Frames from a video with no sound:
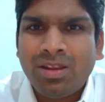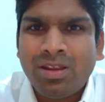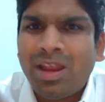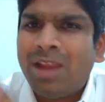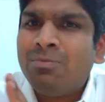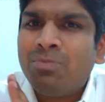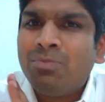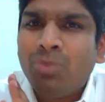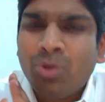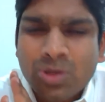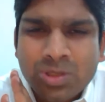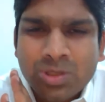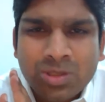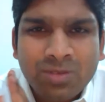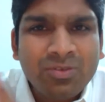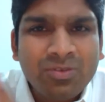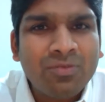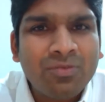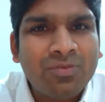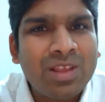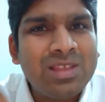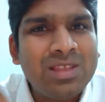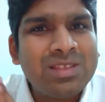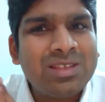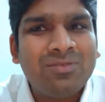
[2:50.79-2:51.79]
And most of
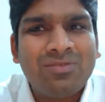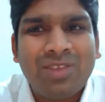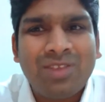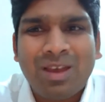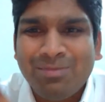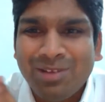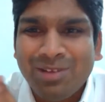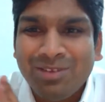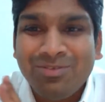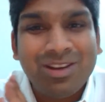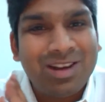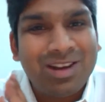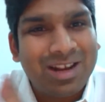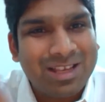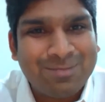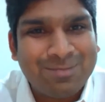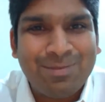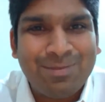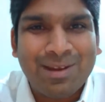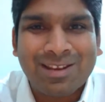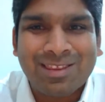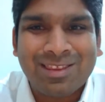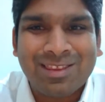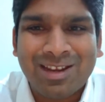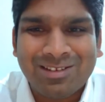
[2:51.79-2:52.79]
your friends and family will
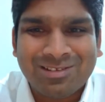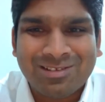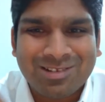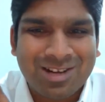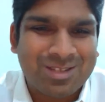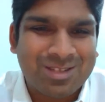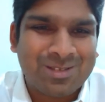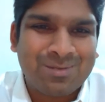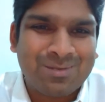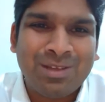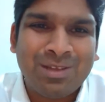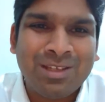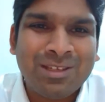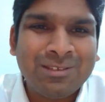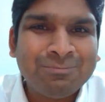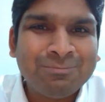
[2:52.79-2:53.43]
respect that. Trust me.